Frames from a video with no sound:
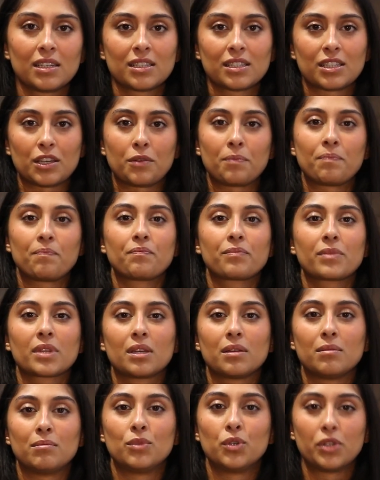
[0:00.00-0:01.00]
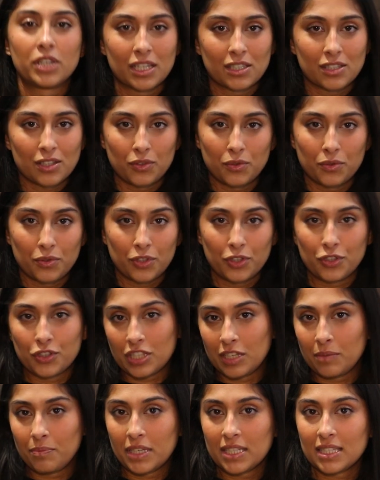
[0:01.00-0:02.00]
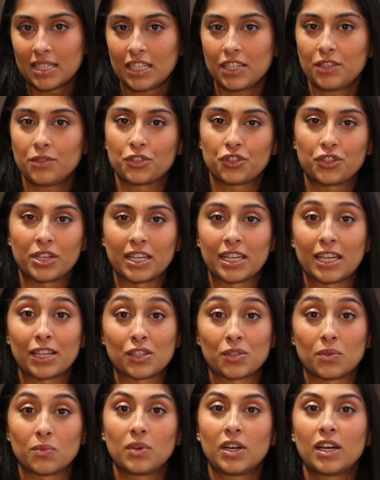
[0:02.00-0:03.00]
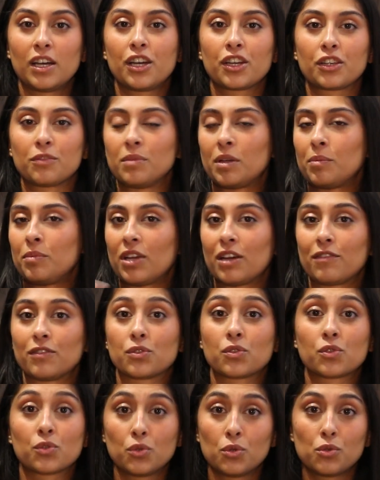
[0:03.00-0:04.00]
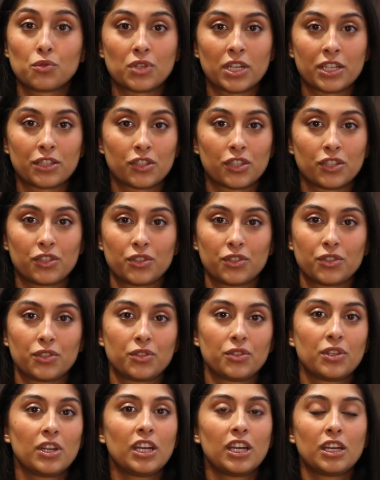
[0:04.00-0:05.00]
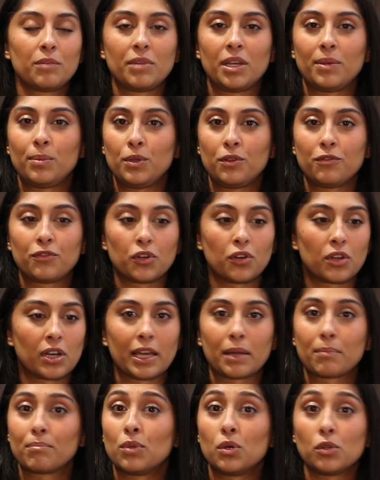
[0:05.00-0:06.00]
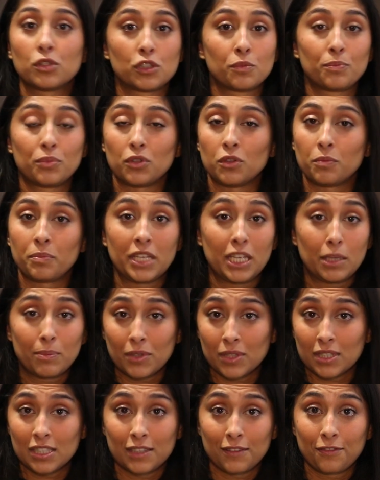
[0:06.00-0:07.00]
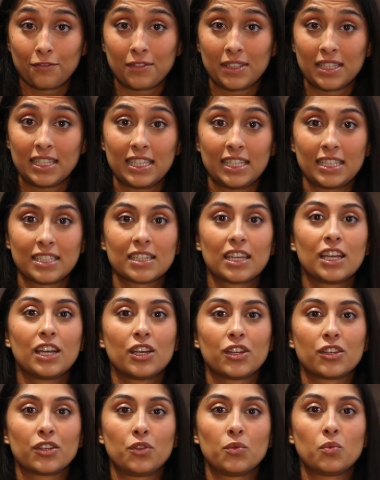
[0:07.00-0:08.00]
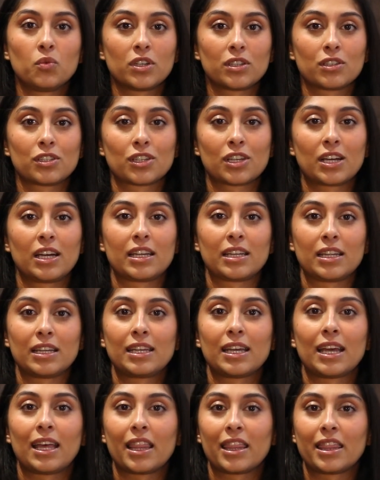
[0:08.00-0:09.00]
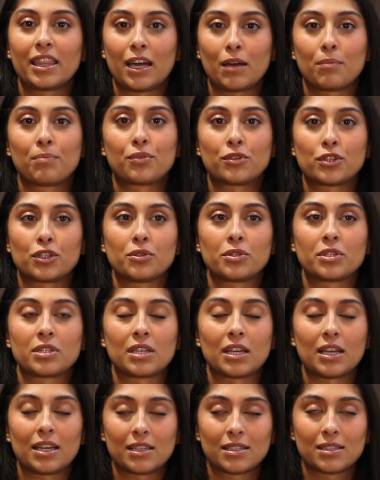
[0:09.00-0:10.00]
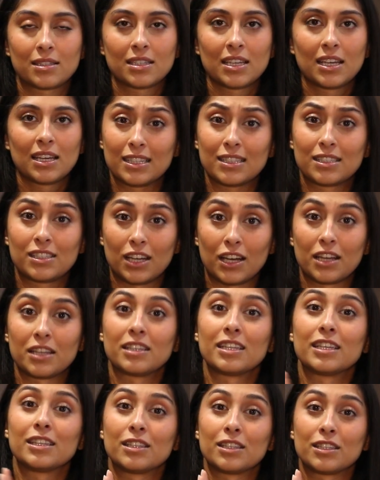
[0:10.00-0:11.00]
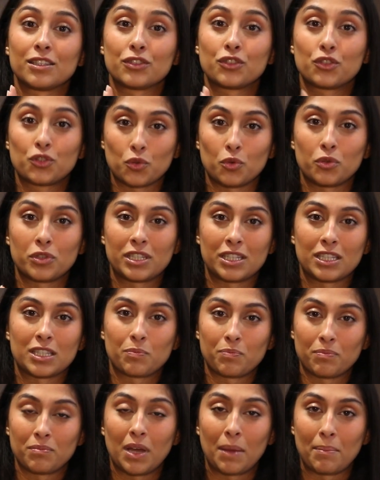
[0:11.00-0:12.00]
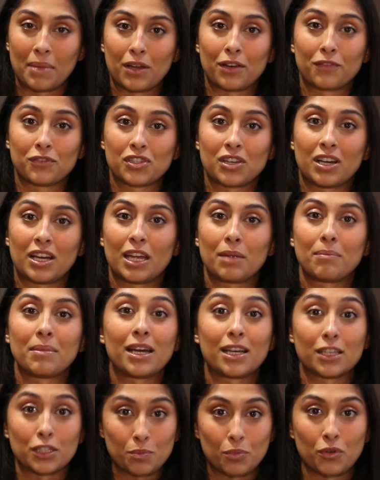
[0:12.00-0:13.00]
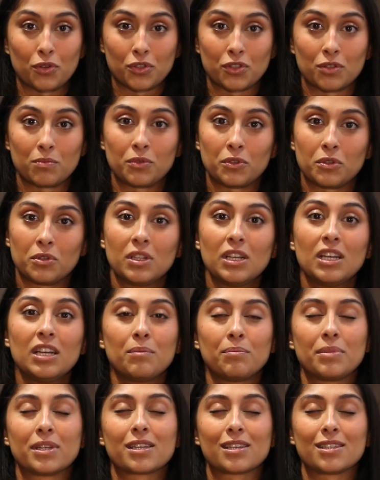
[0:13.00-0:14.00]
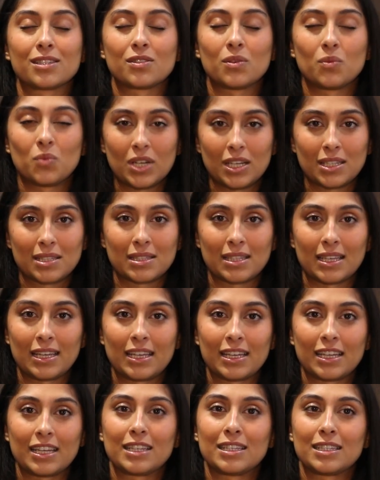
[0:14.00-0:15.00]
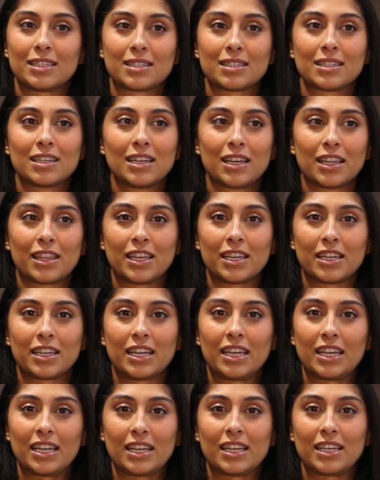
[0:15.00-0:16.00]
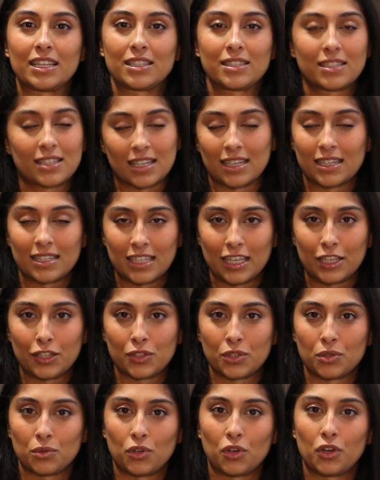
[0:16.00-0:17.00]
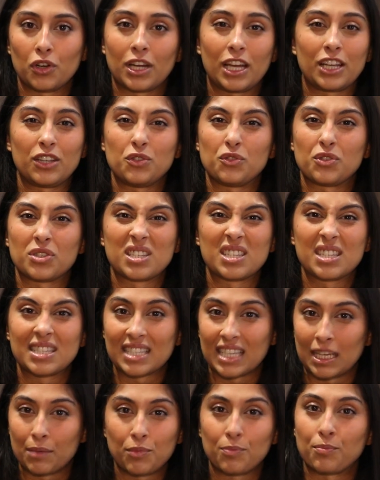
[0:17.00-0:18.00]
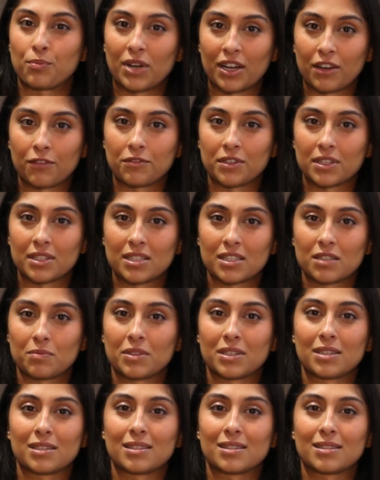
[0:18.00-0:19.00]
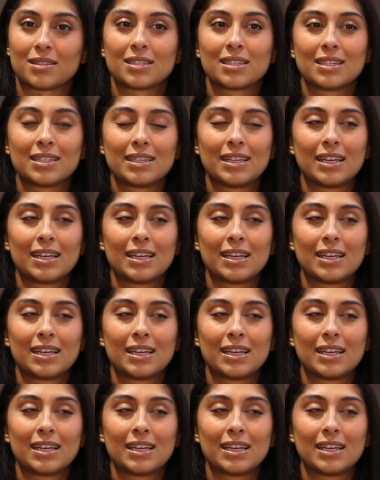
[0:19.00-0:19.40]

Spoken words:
So mornings are usually busy, you're trying to get to work, you maybe have a school run to do, maybe you've got like multiple people to feed. You want to kind of get that process done in the shortest amount of time as possible, because the worst thing is thinking it's going to take too long and you just skip breakfast, because